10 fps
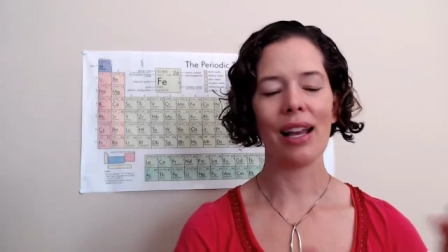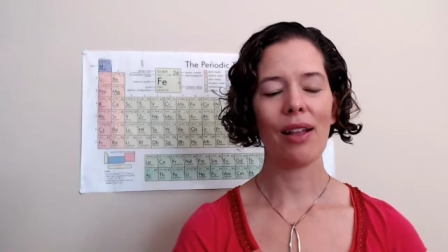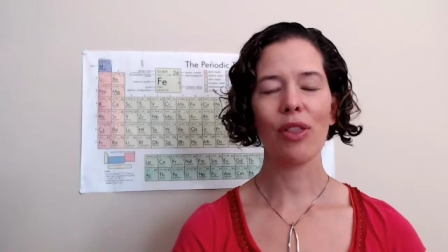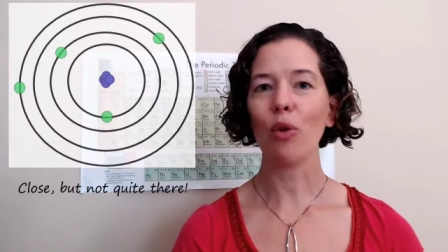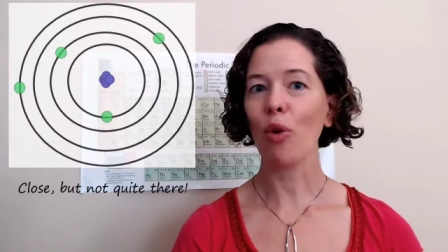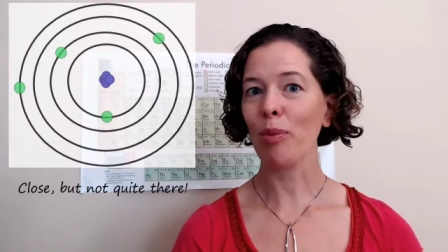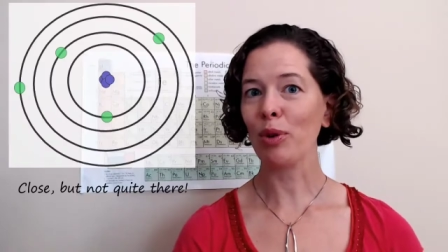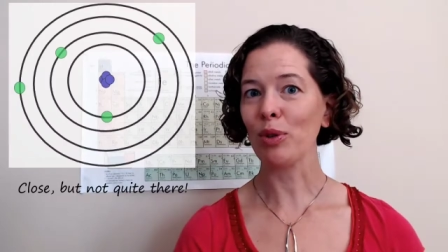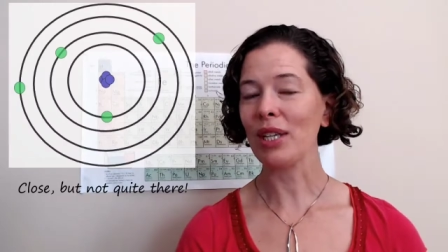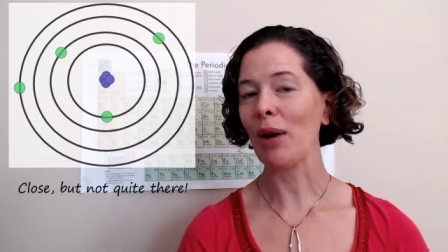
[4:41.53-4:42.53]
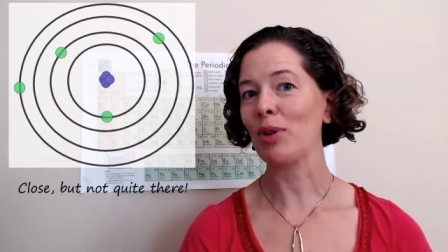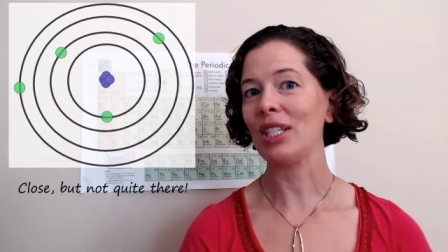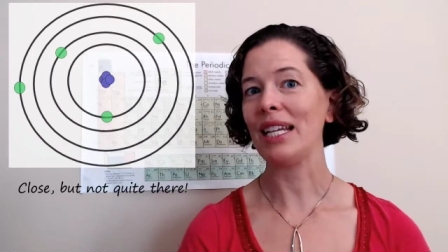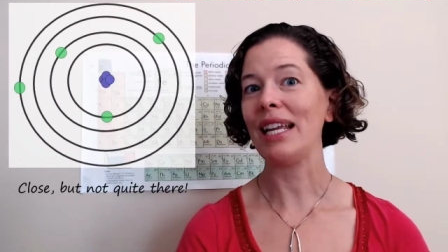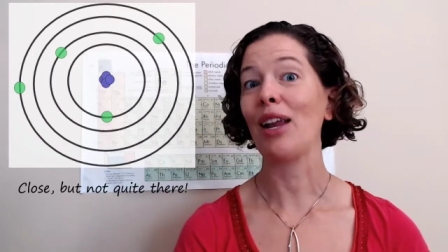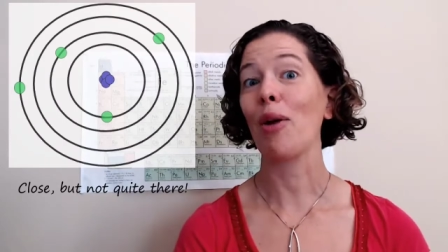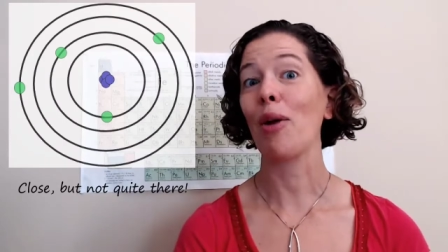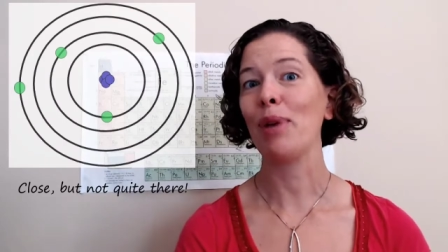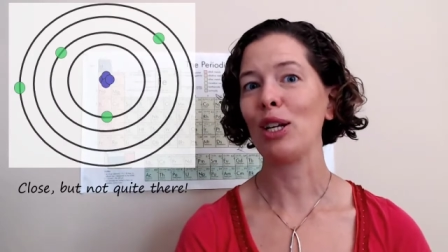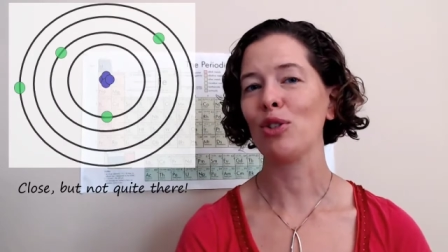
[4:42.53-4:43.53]
the orbitals that we're seeing in our
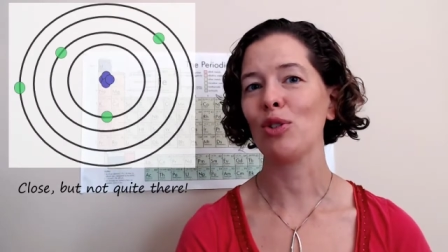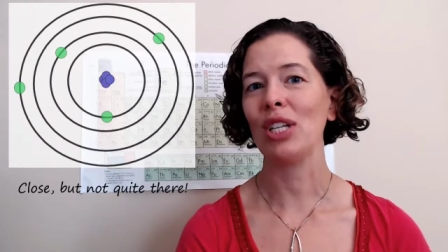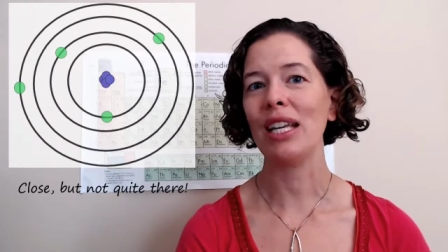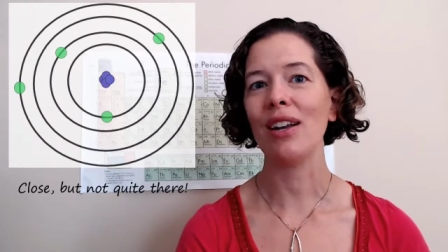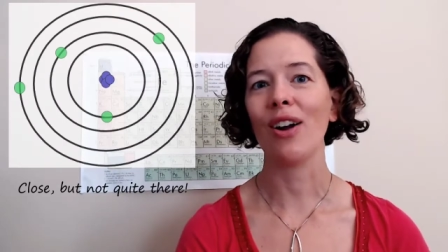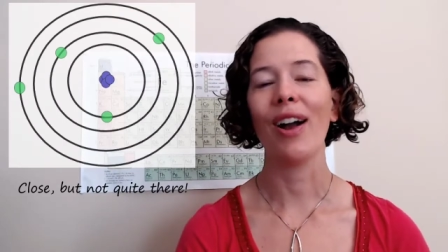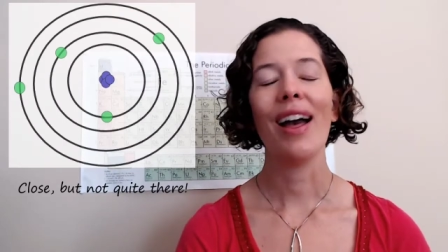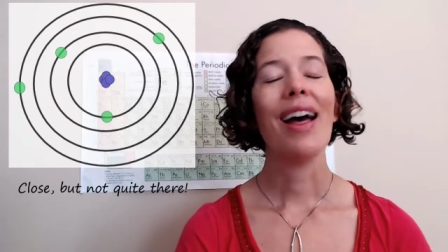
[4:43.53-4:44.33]
pictures here.